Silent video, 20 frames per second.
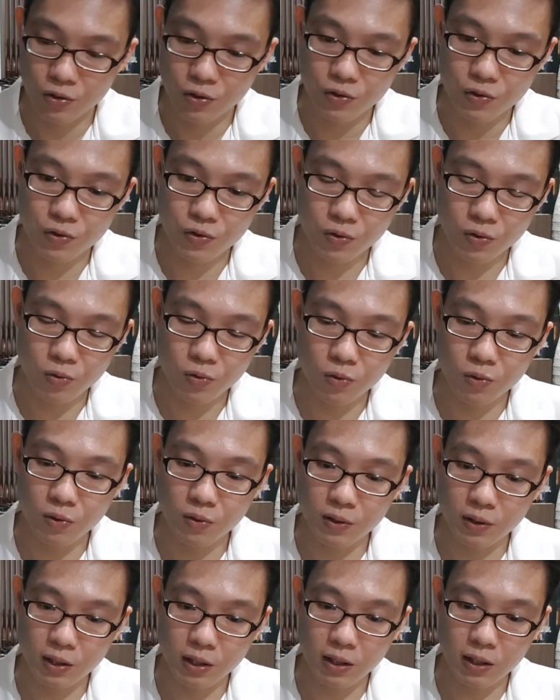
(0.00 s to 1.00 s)

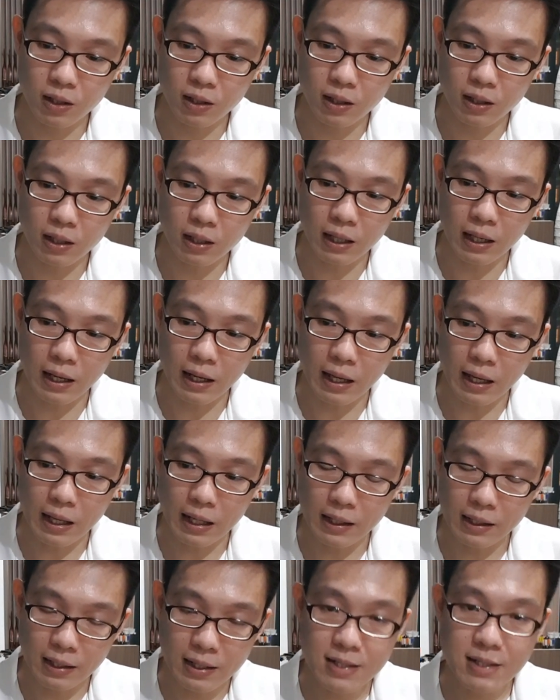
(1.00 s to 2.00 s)
So
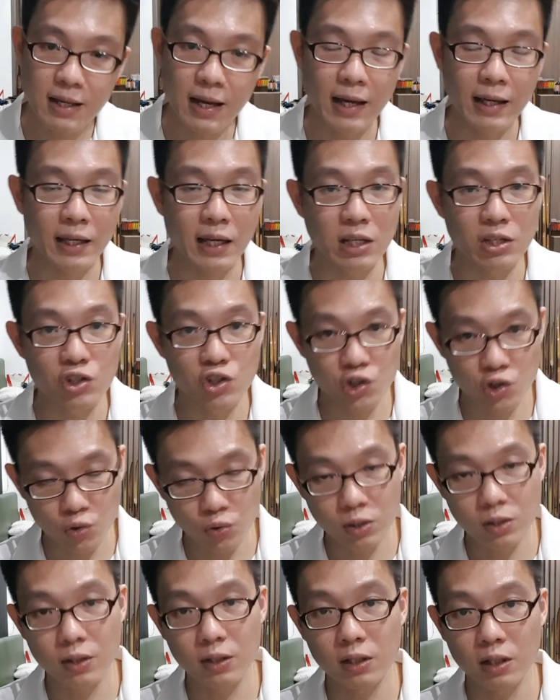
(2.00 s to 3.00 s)
at least I can shoot
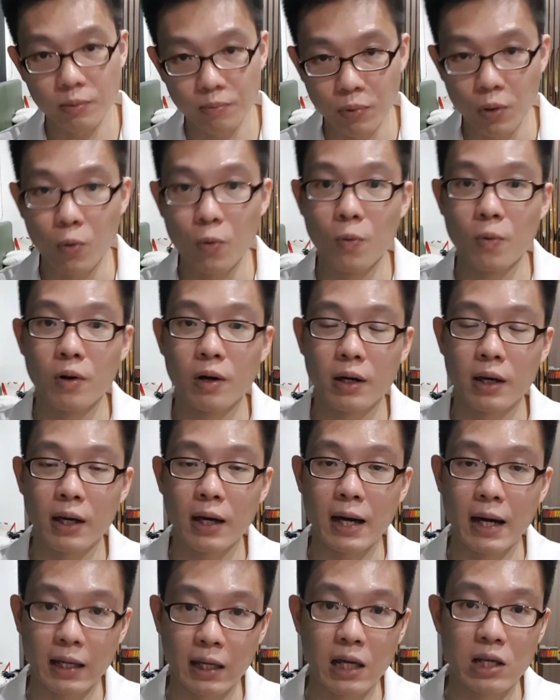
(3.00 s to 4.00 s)
the bow. Okay,
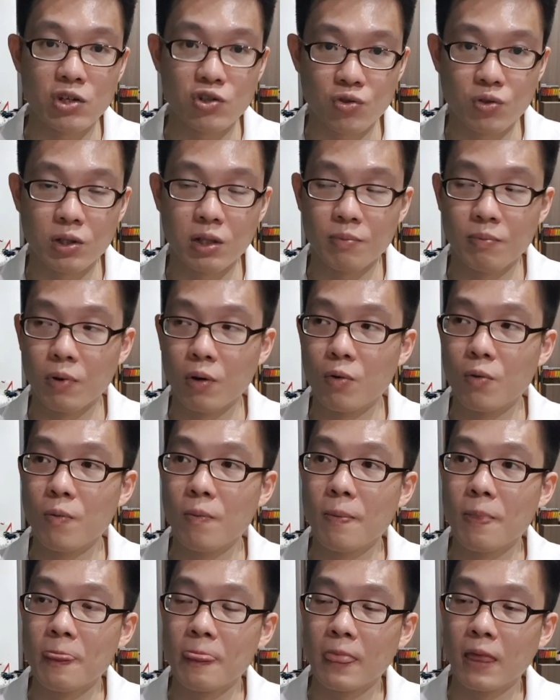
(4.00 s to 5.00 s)
I can shoot the
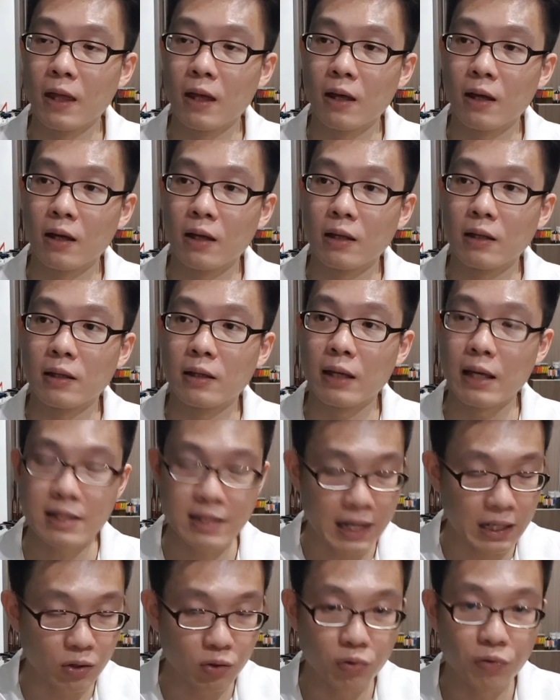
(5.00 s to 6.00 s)
bow. Yes,
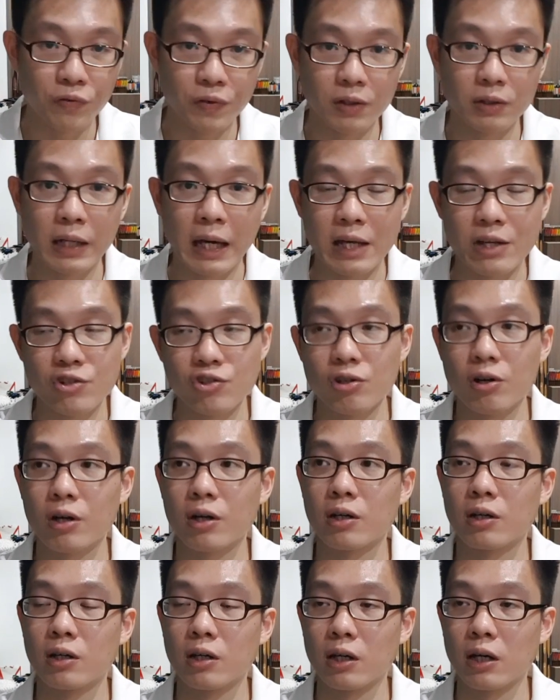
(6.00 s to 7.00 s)
I do feel the hand shock.